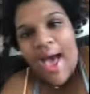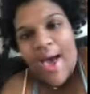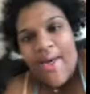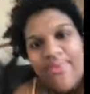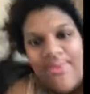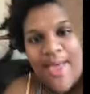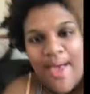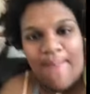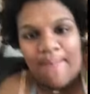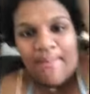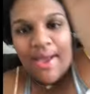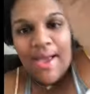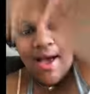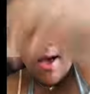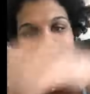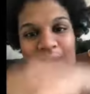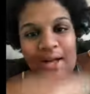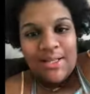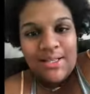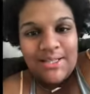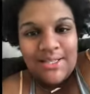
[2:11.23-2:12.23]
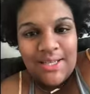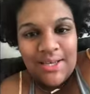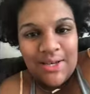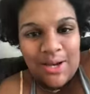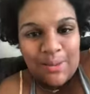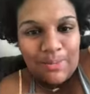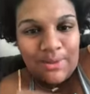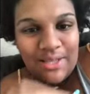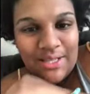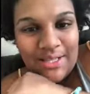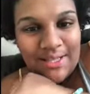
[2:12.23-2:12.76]
And then my auntie
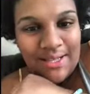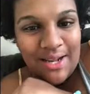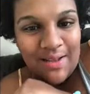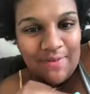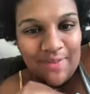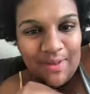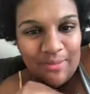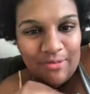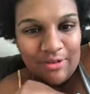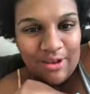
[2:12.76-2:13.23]
got me this lovely